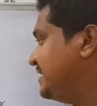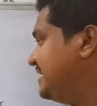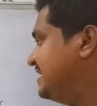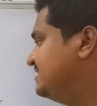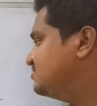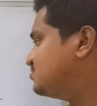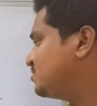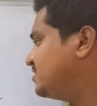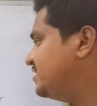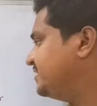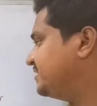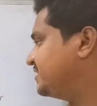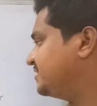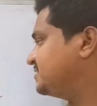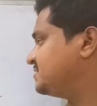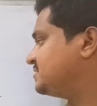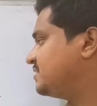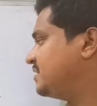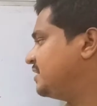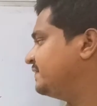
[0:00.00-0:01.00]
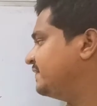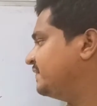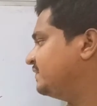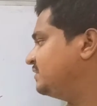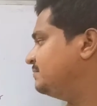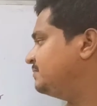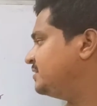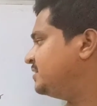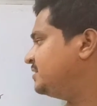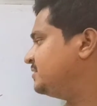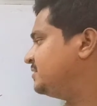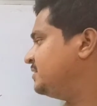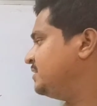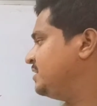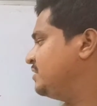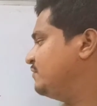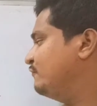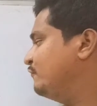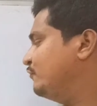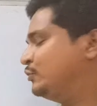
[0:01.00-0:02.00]
Insulators are nothing
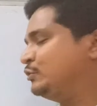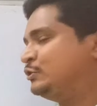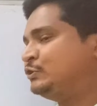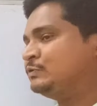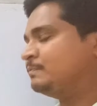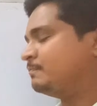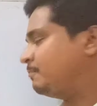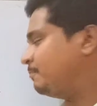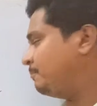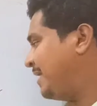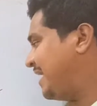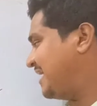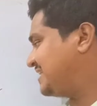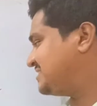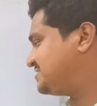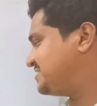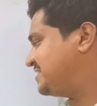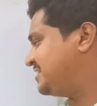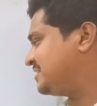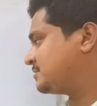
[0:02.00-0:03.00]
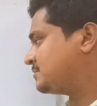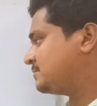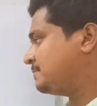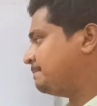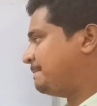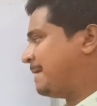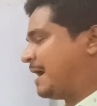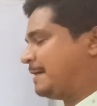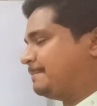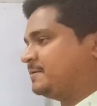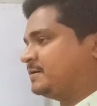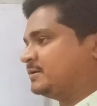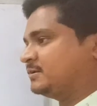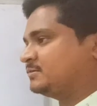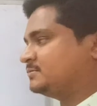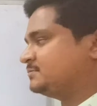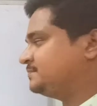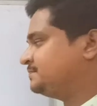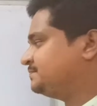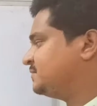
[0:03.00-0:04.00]
but wood, plastic, paper.
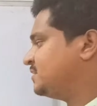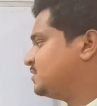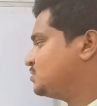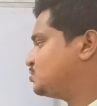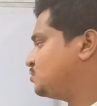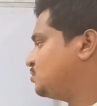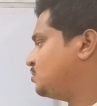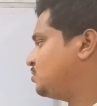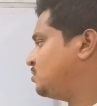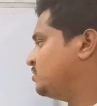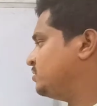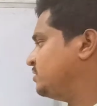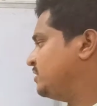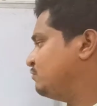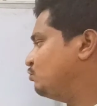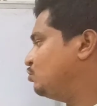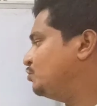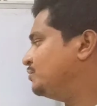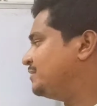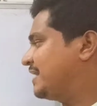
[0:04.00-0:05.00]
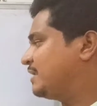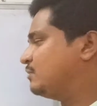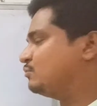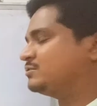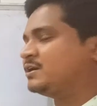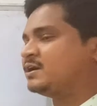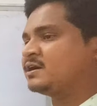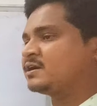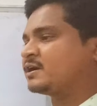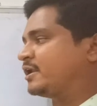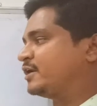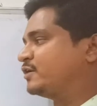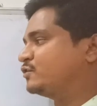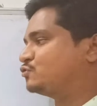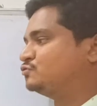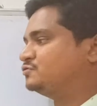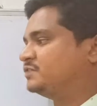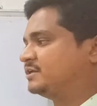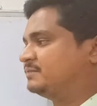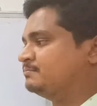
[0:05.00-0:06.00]
So they won't allow the
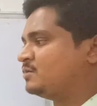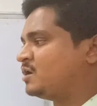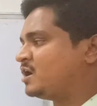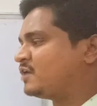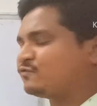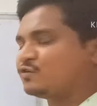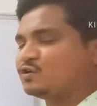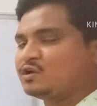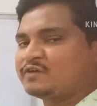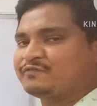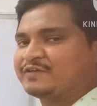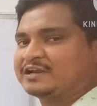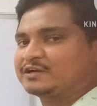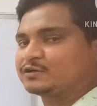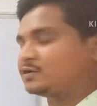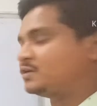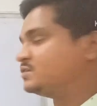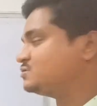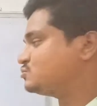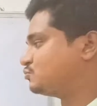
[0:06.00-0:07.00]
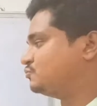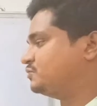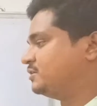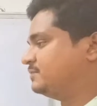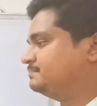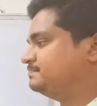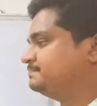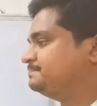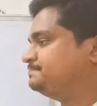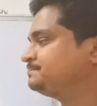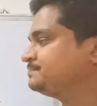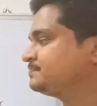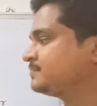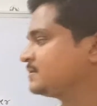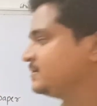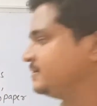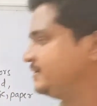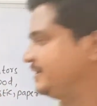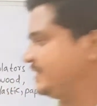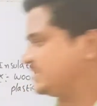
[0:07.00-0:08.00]
current through them or flow of electrons through them.
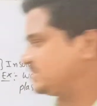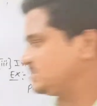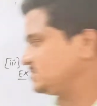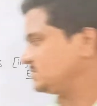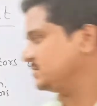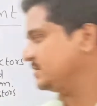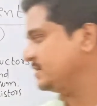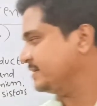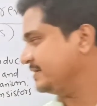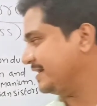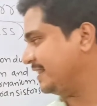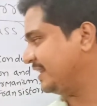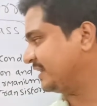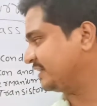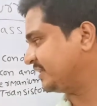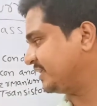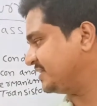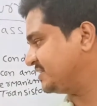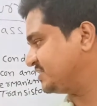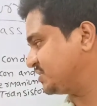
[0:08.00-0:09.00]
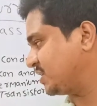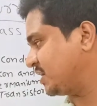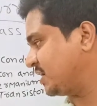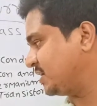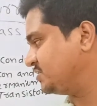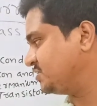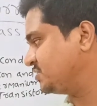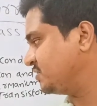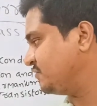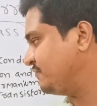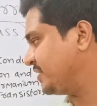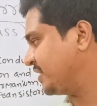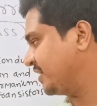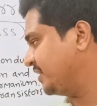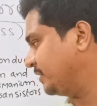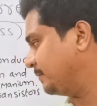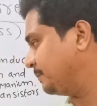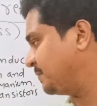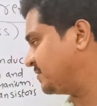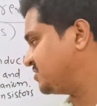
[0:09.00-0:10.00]
Next, electric charge we
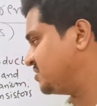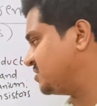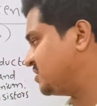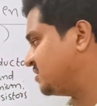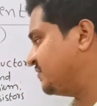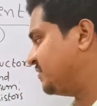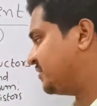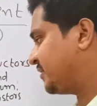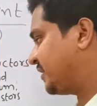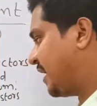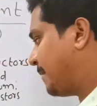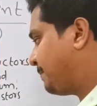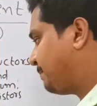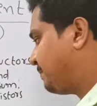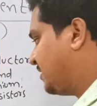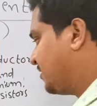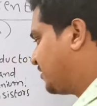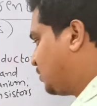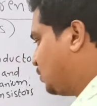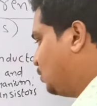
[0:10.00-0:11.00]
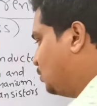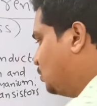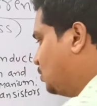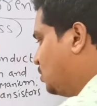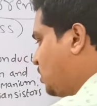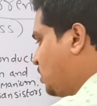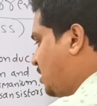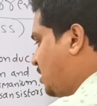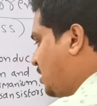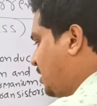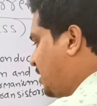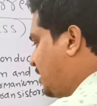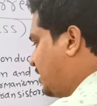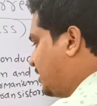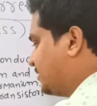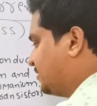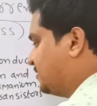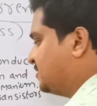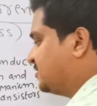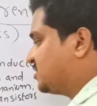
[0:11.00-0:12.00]
can represent it with capital Q
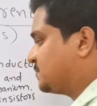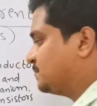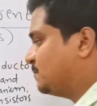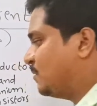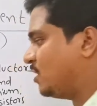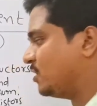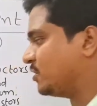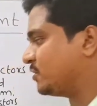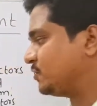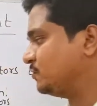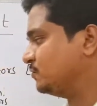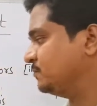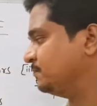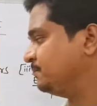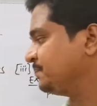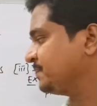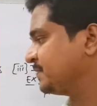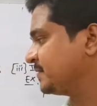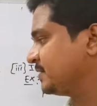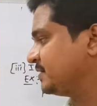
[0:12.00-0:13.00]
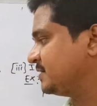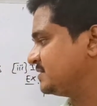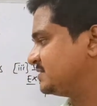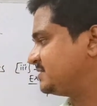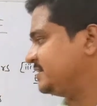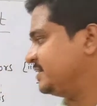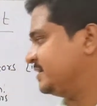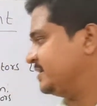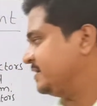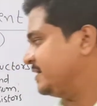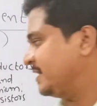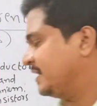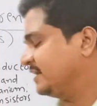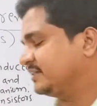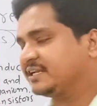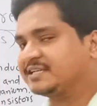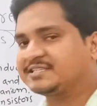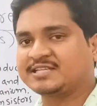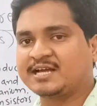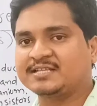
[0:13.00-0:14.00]
or small q. See,
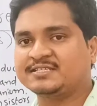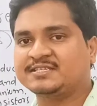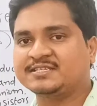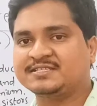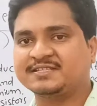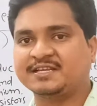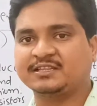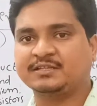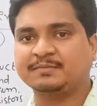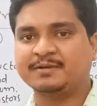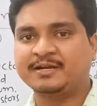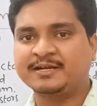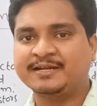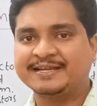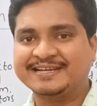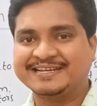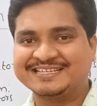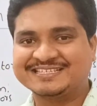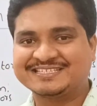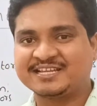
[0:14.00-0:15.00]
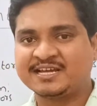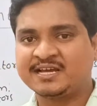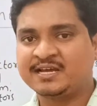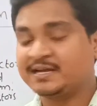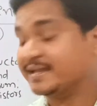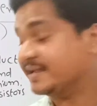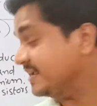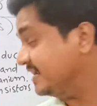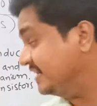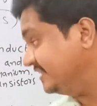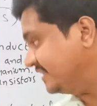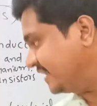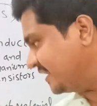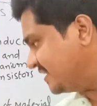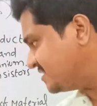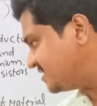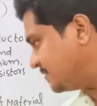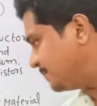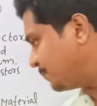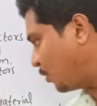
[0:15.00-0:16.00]
electric charge is nothing but it is the
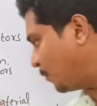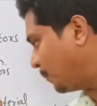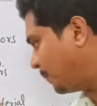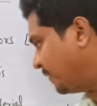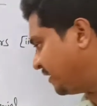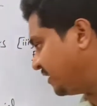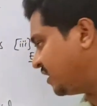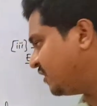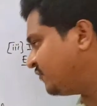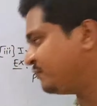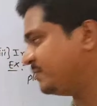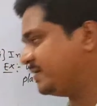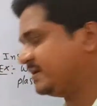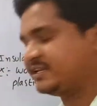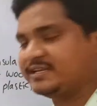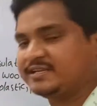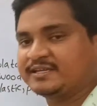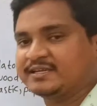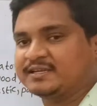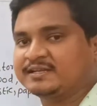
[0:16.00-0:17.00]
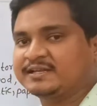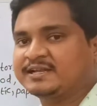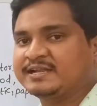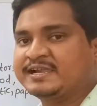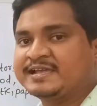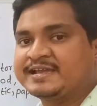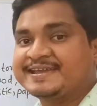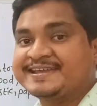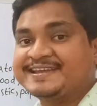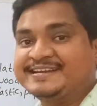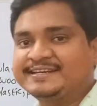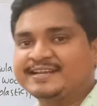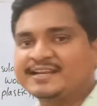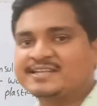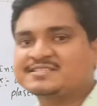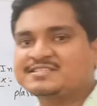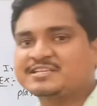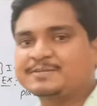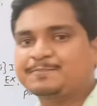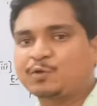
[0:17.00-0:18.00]
intrinsic property of material.
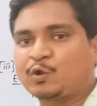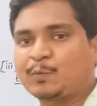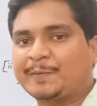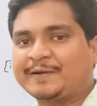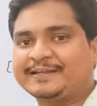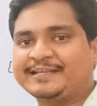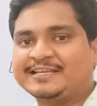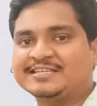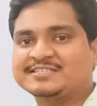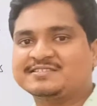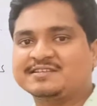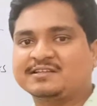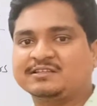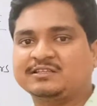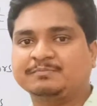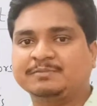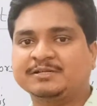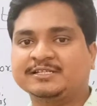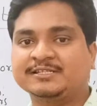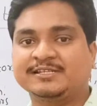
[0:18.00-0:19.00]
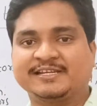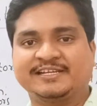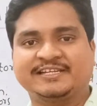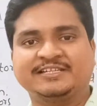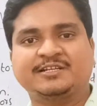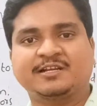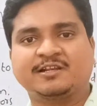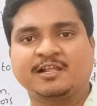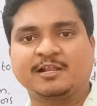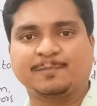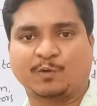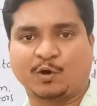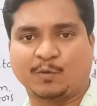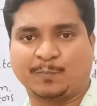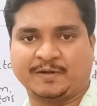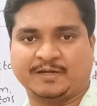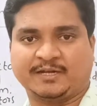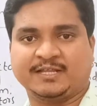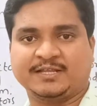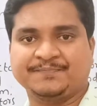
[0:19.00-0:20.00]
Intrinsic property is nothing but the internal
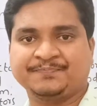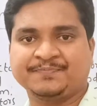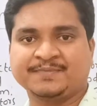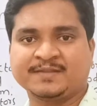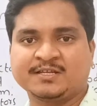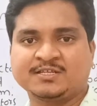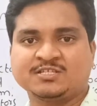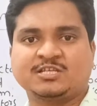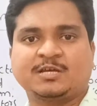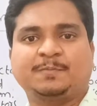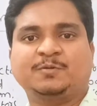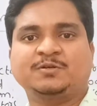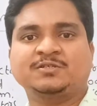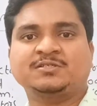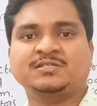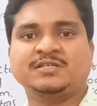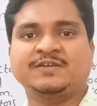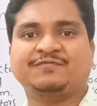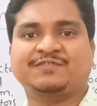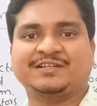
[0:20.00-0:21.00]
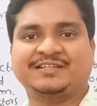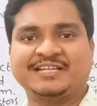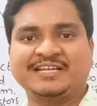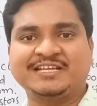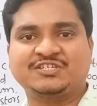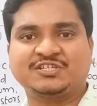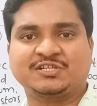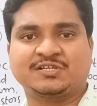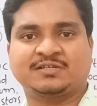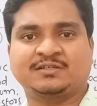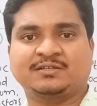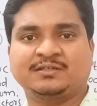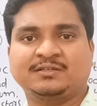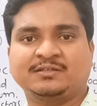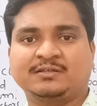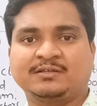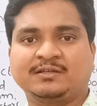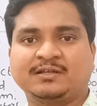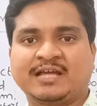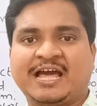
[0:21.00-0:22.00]
property. Suppose if the
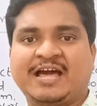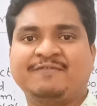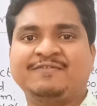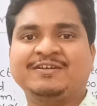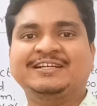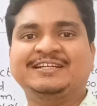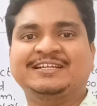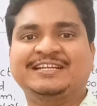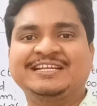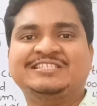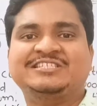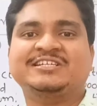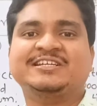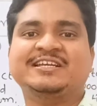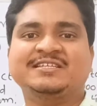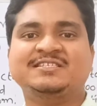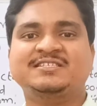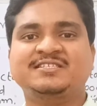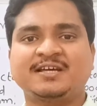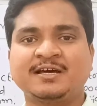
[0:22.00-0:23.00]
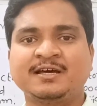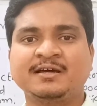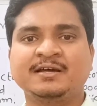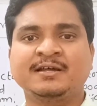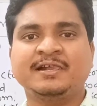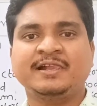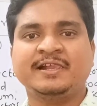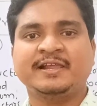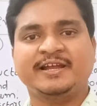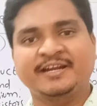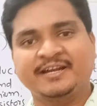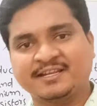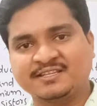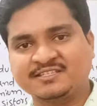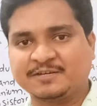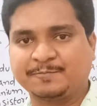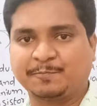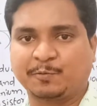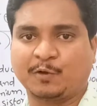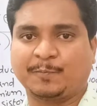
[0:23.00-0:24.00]
teacher having teaching is the
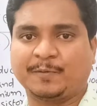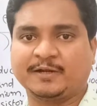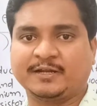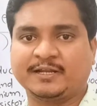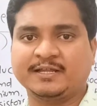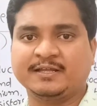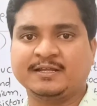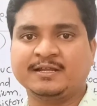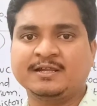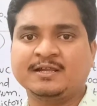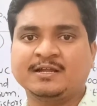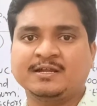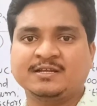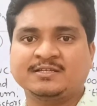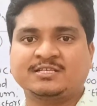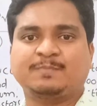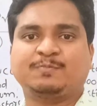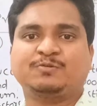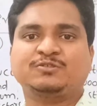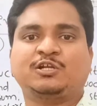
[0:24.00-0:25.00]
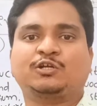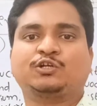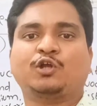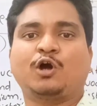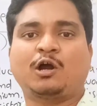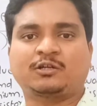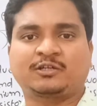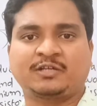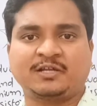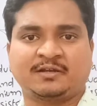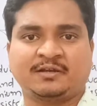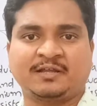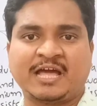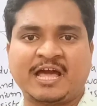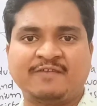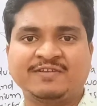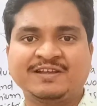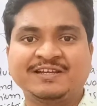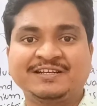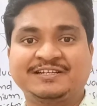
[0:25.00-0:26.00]
intrinsic property. Suppose the doctor
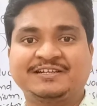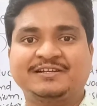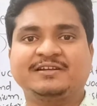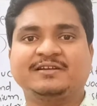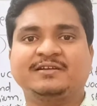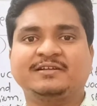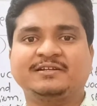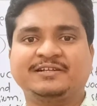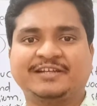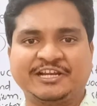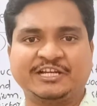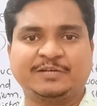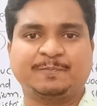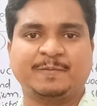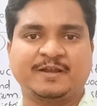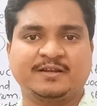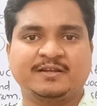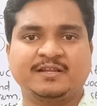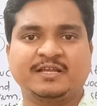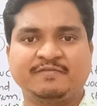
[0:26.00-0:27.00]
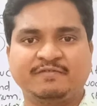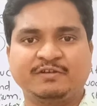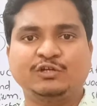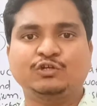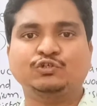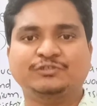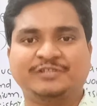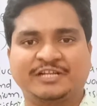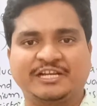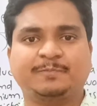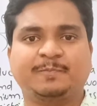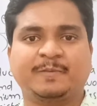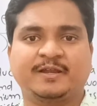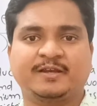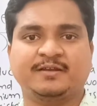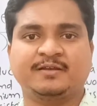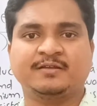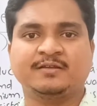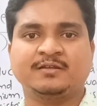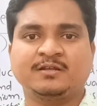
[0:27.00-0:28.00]
having treatment, he will do
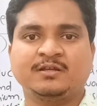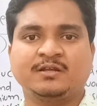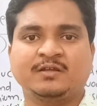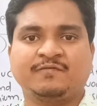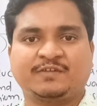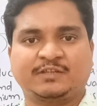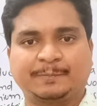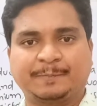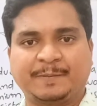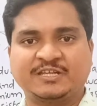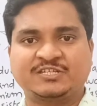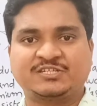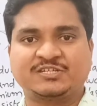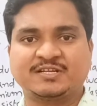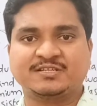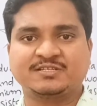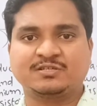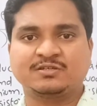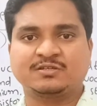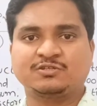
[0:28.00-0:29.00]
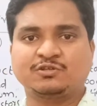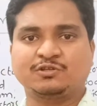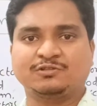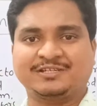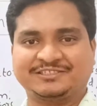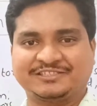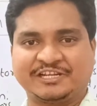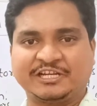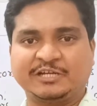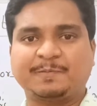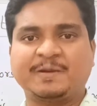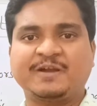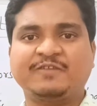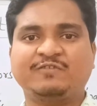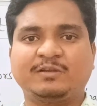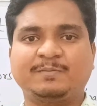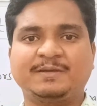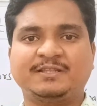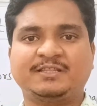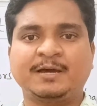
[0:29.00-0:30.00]
treatment for the patients. So the treatment
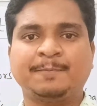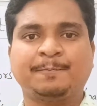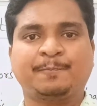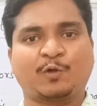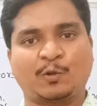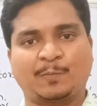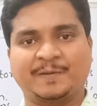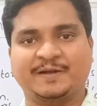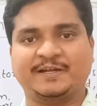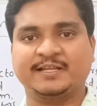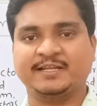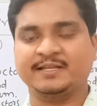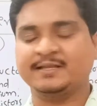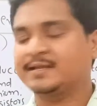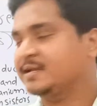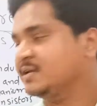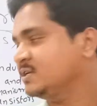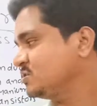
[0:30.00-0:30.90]
will be the property.